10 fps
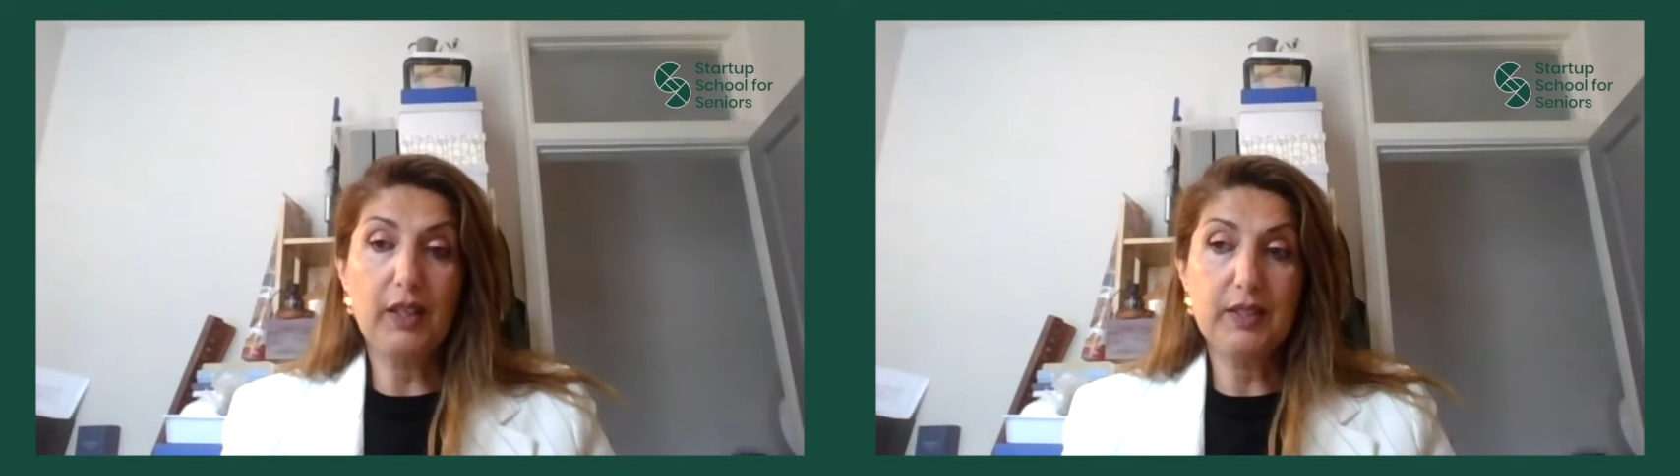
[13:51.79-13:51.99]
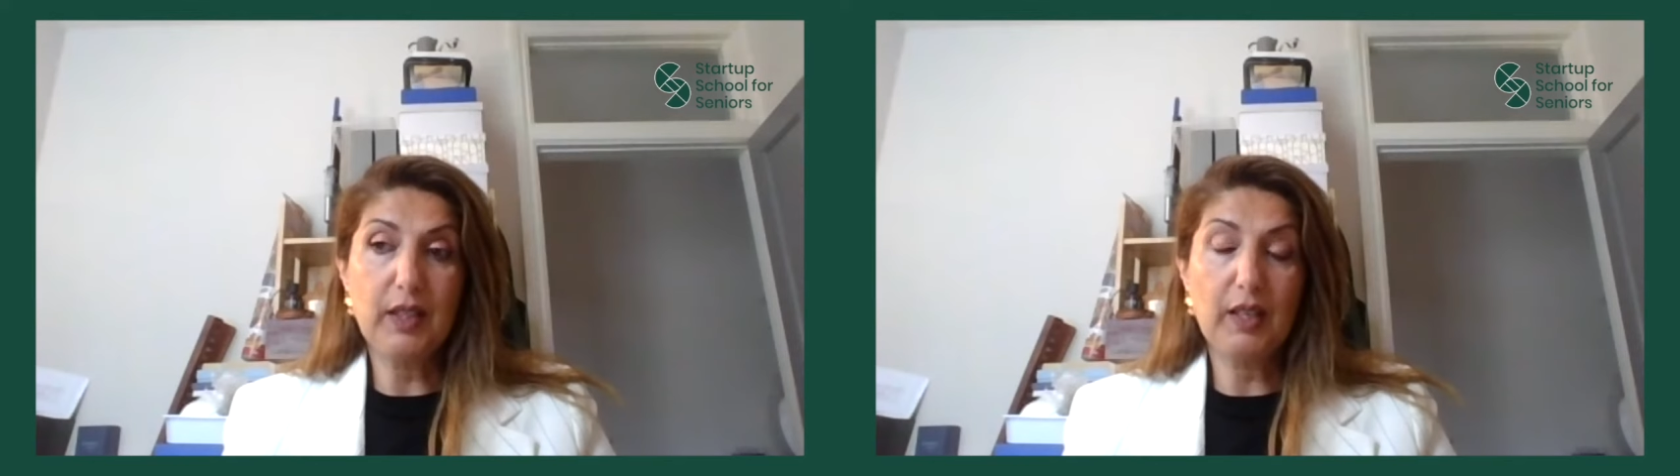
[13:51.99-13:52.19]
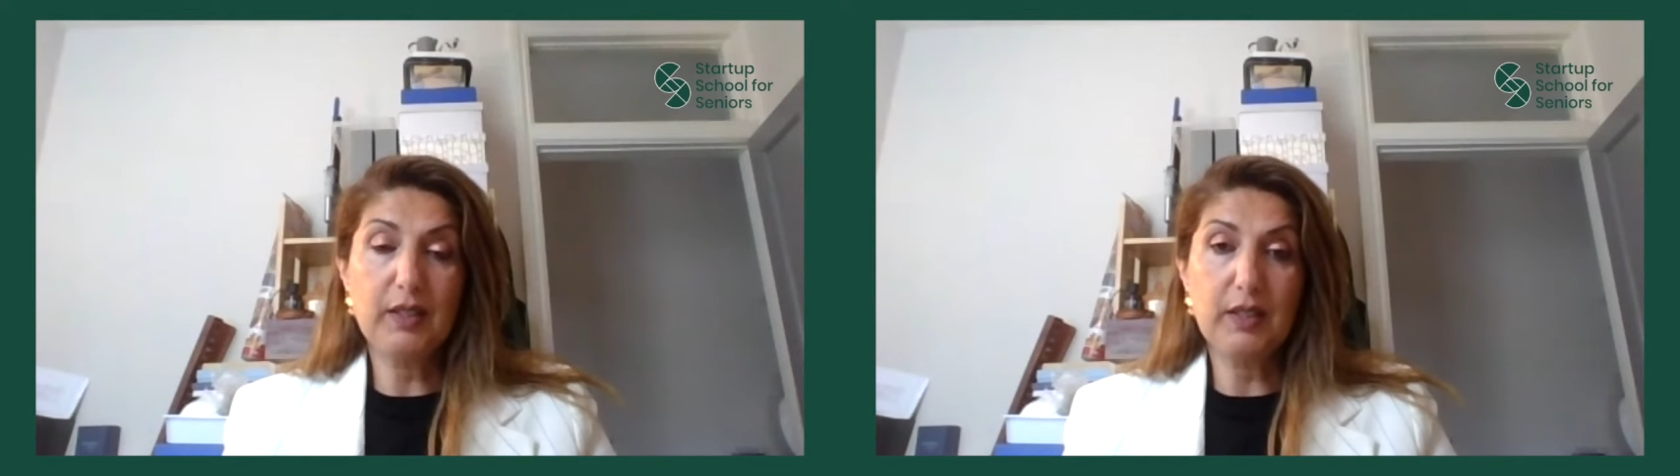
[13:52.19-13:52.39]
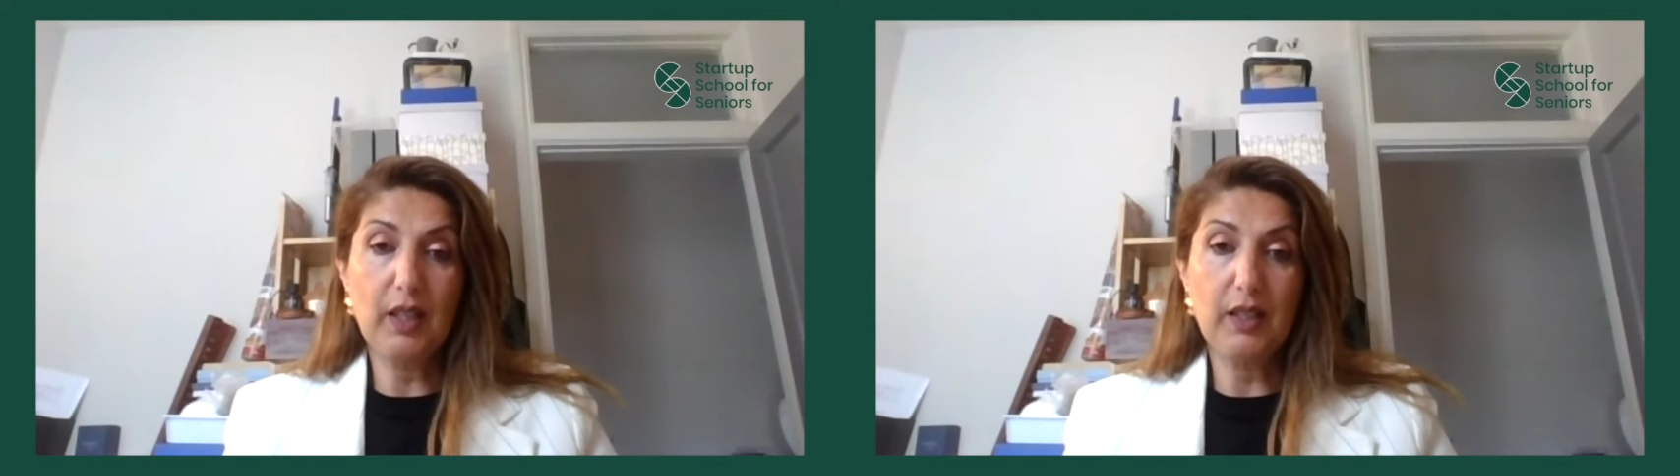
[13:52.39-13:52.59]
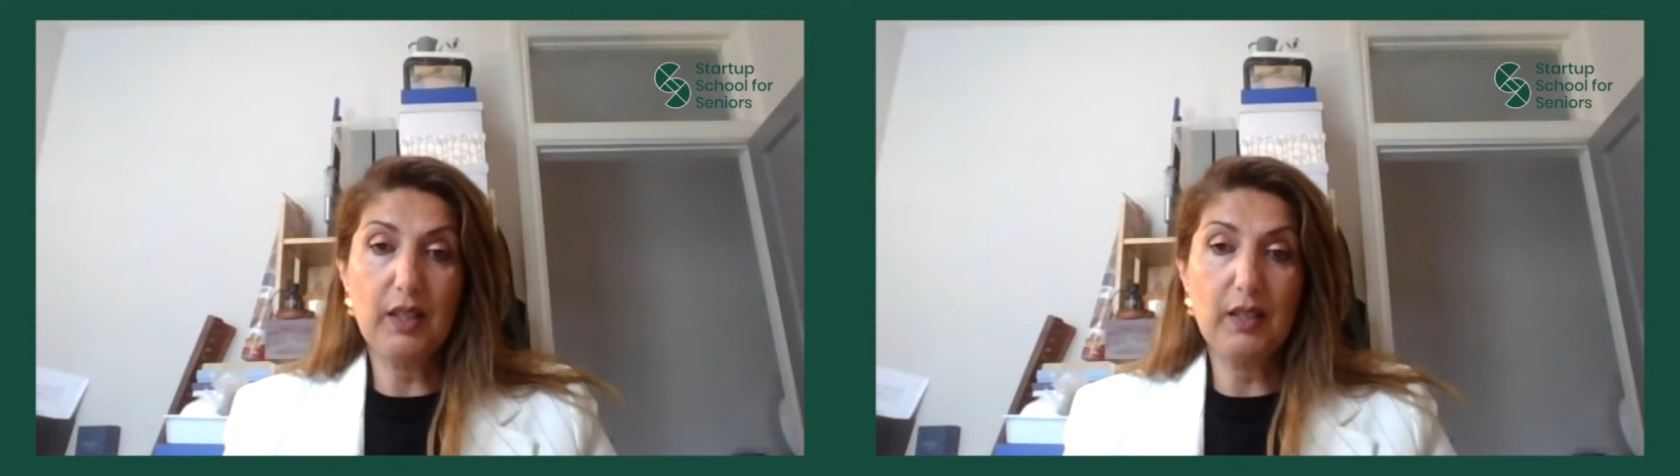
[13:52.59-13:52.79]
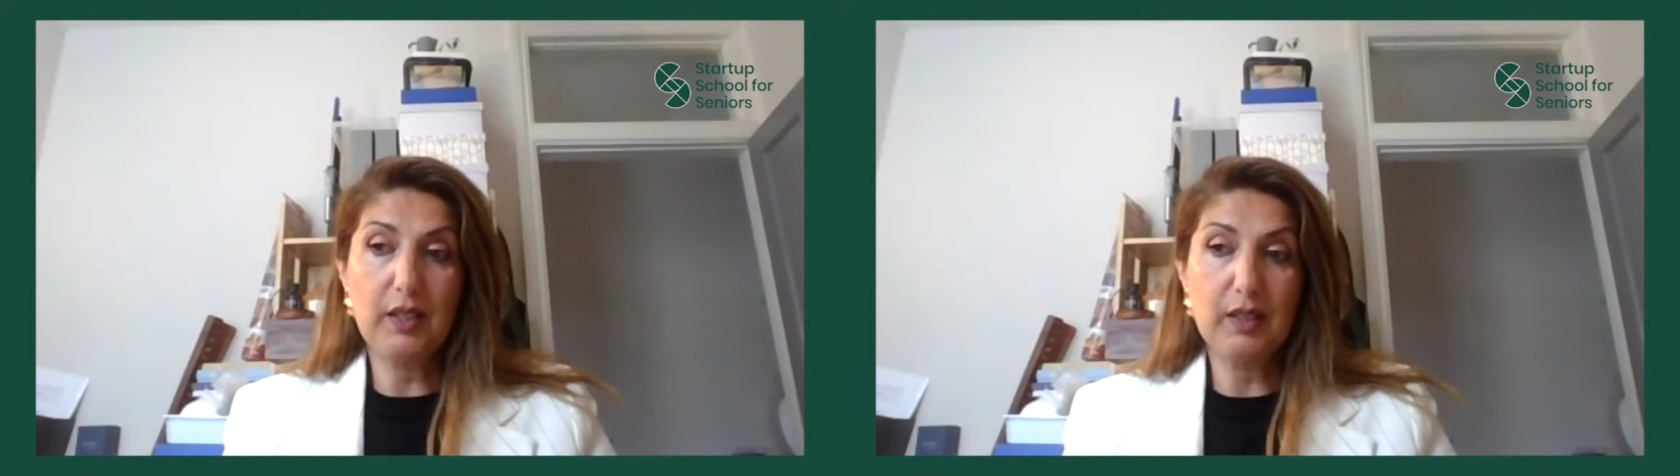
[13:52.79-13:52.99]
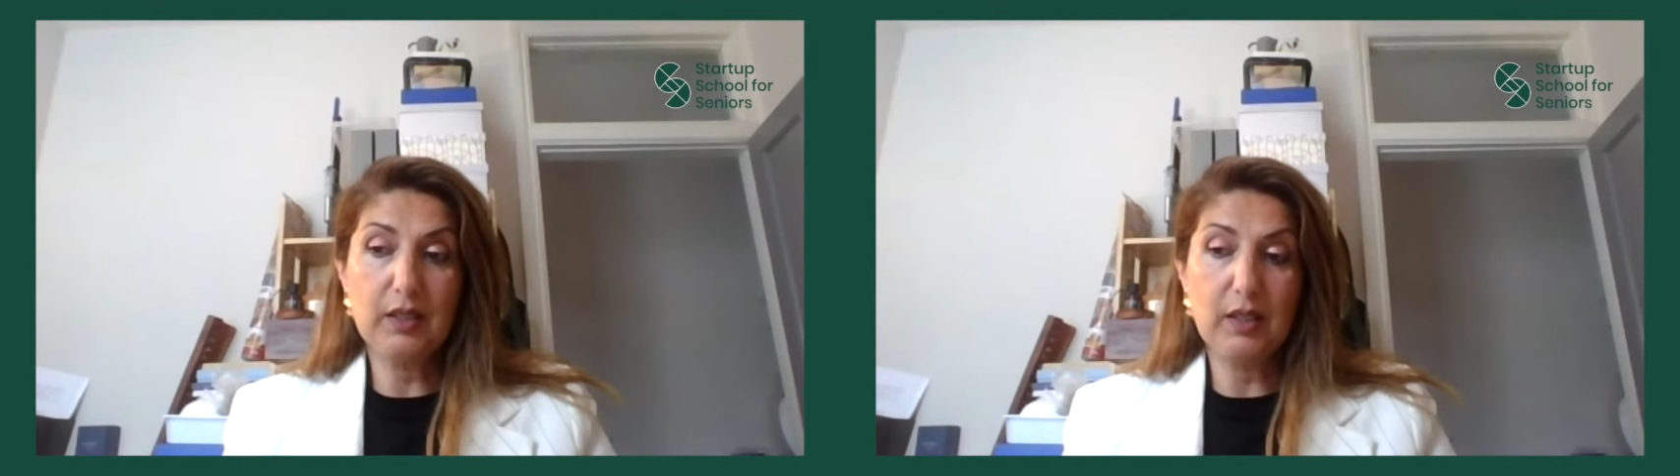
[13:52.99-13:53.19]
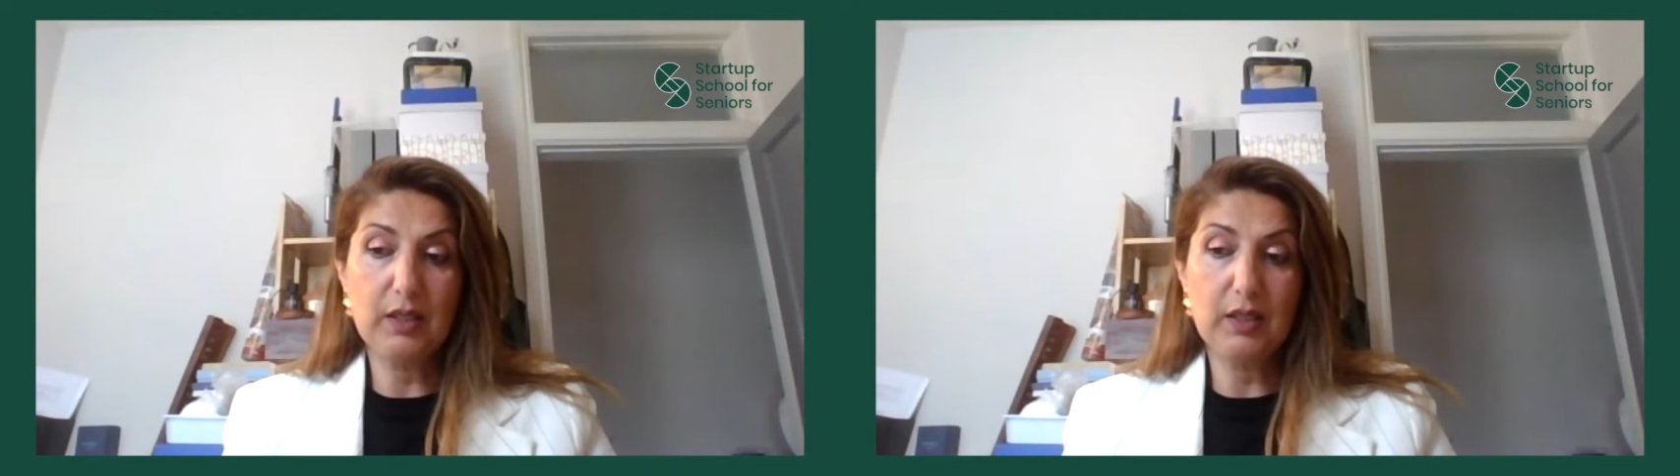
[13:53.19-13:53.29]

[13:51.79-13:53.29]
The